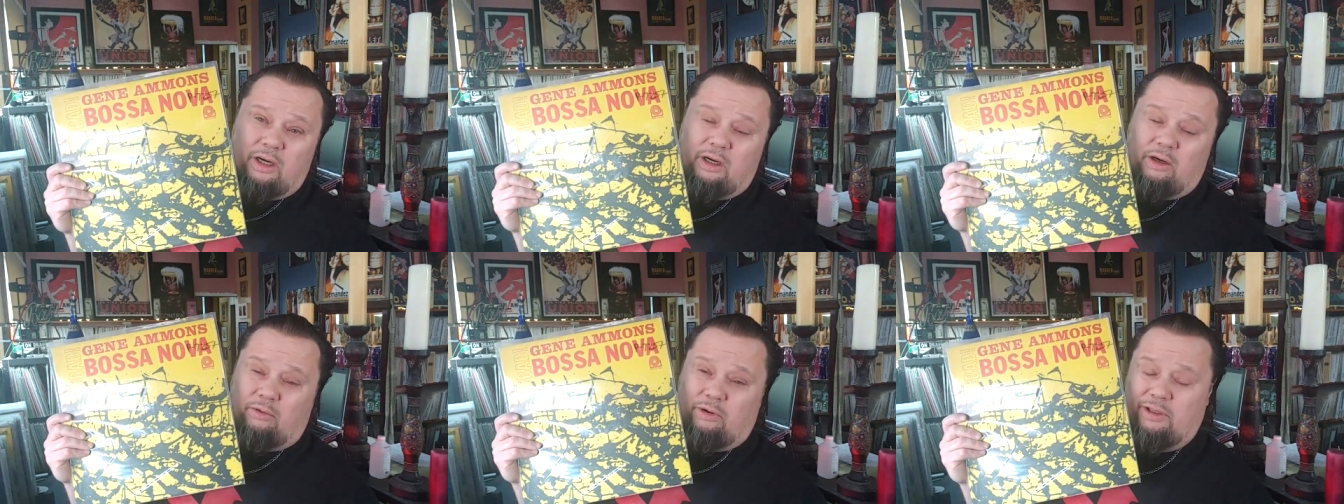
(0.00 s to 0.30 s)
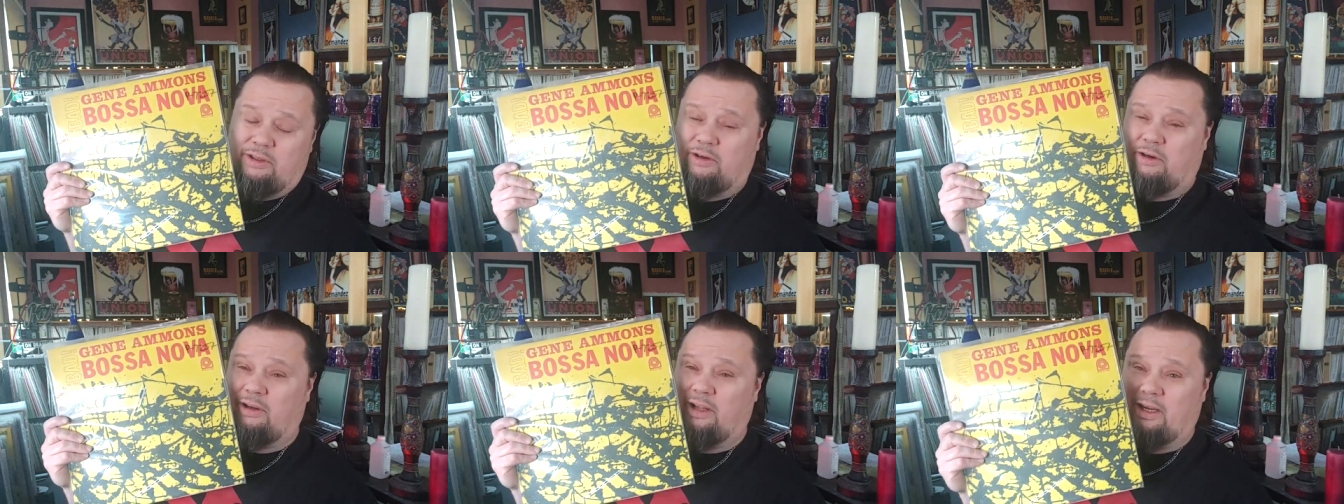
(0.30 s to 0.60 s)
where
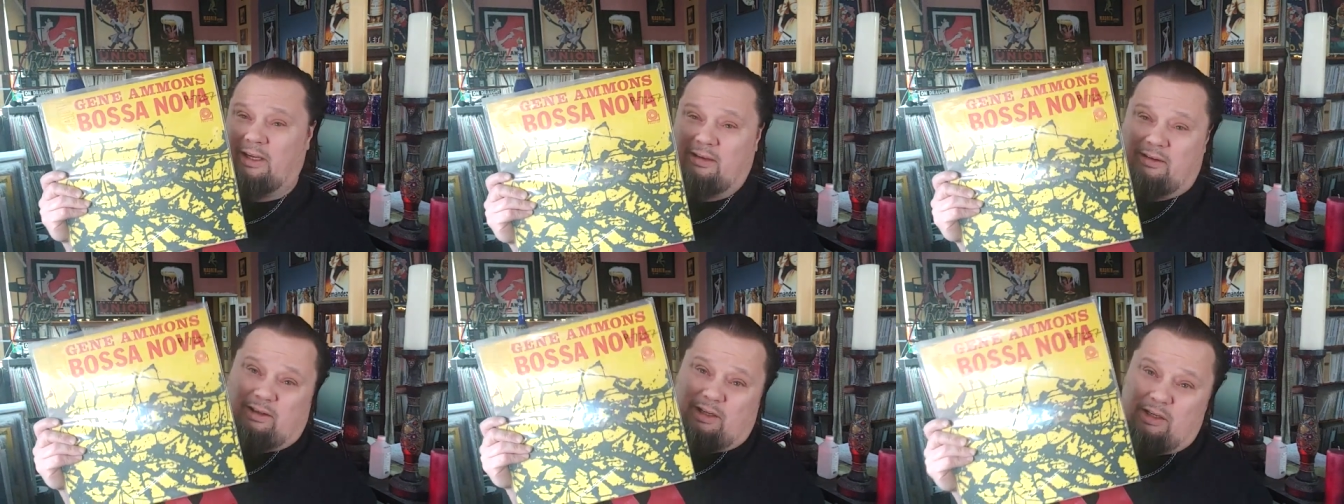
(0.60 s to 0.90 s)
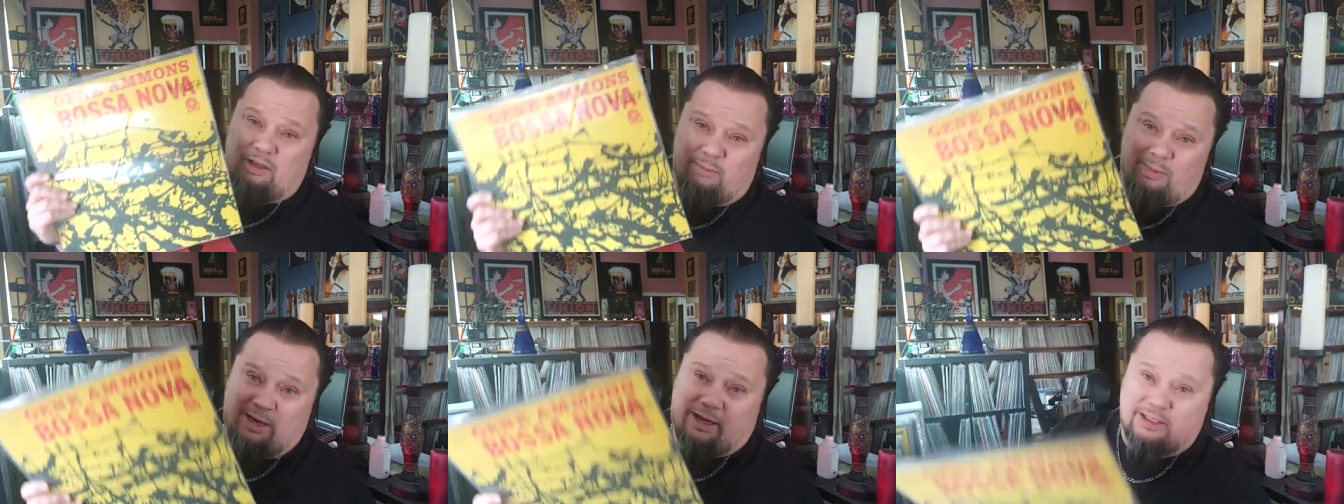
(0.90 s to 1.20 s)
they're like,
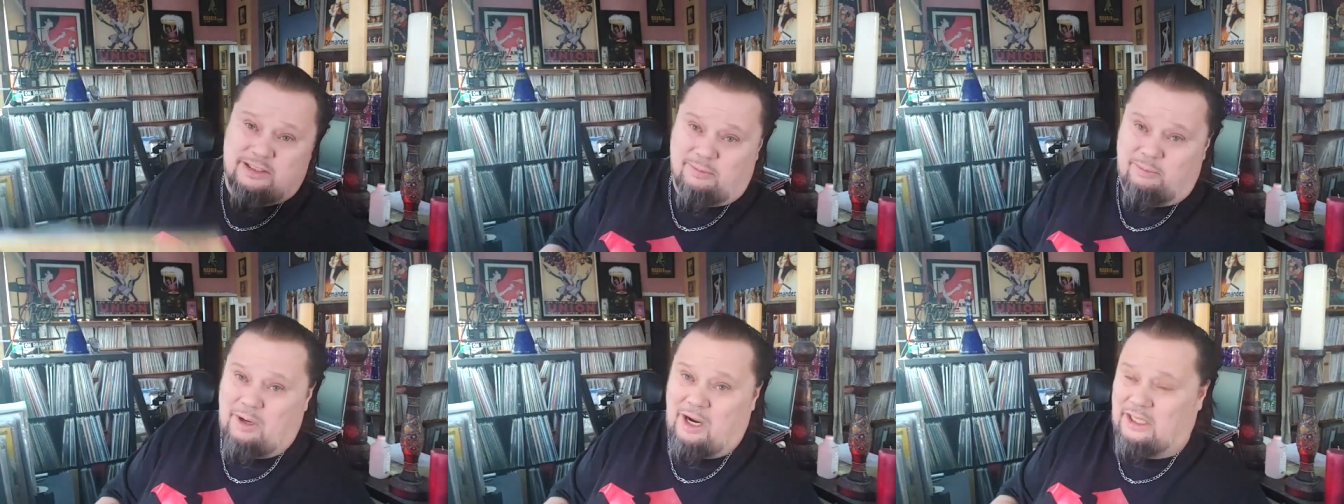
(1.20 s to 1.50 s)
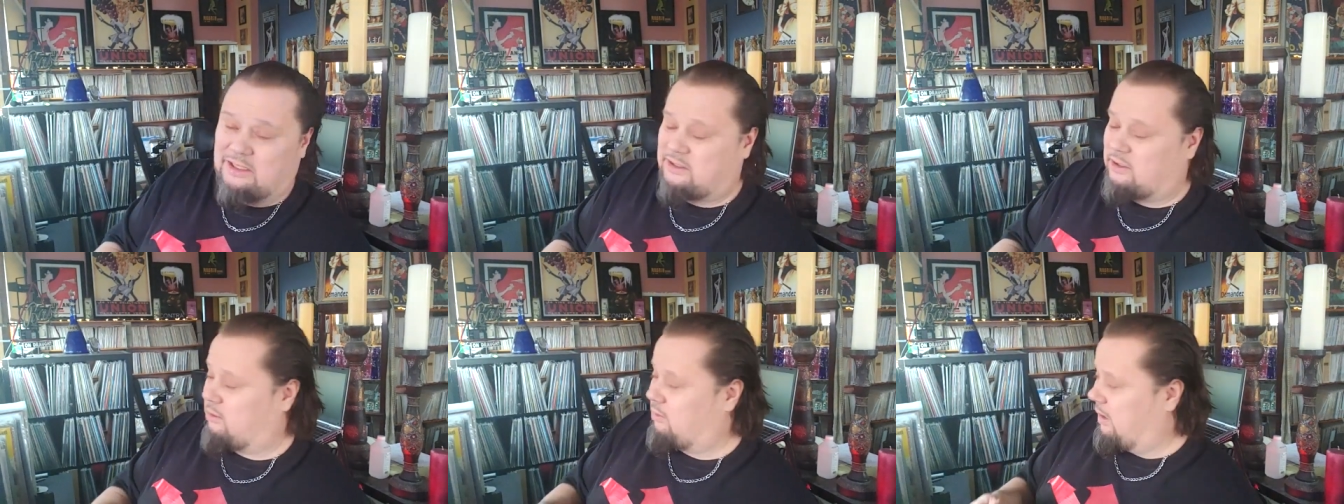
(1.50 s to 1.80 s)
"Can you make us a
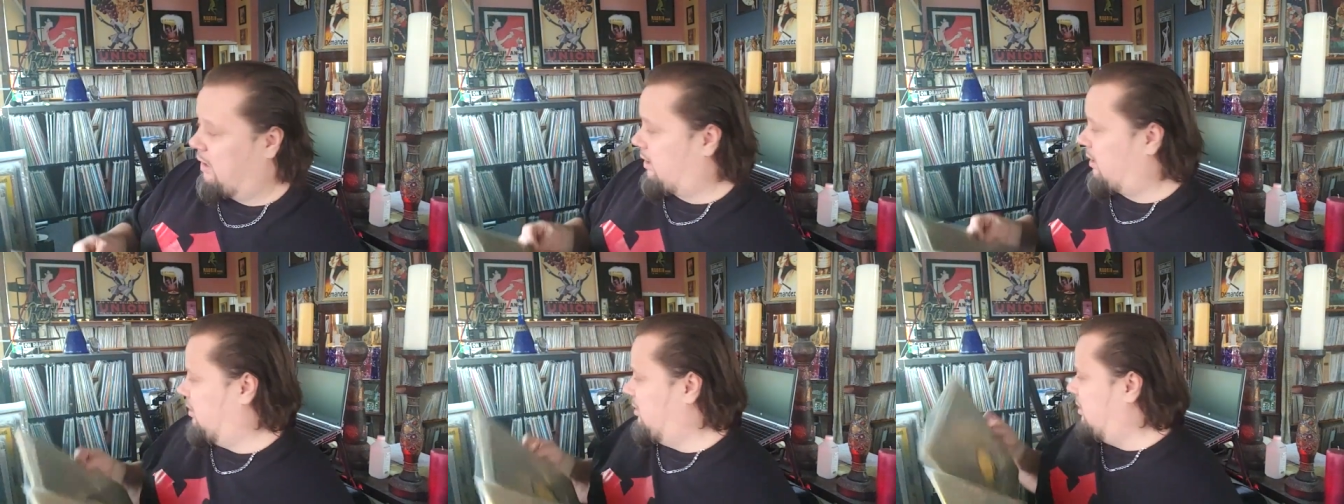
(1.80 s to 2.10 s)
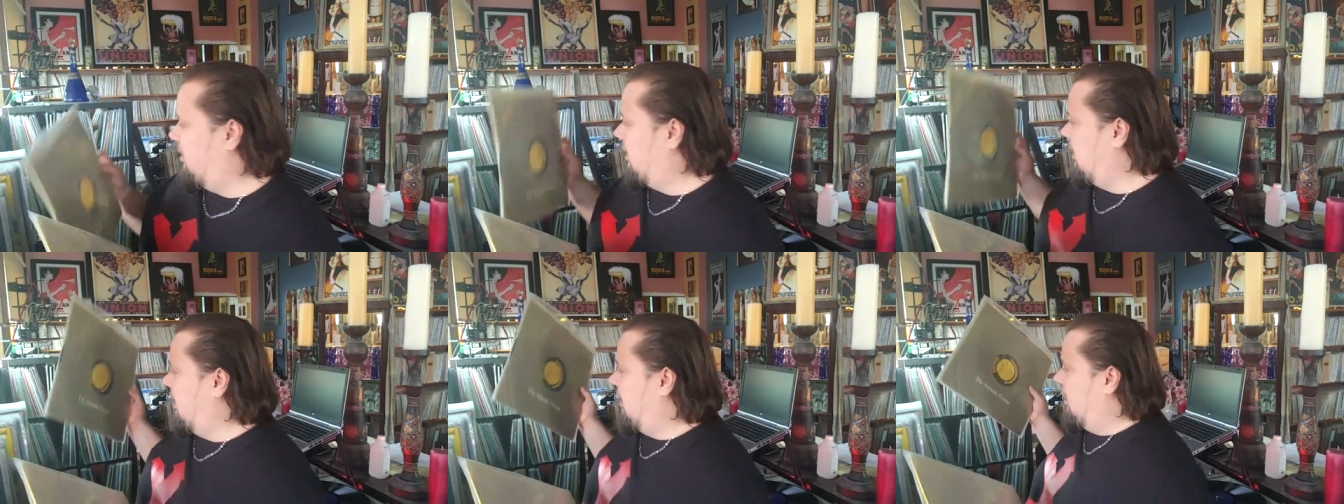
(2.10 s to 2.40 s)
bossa record?"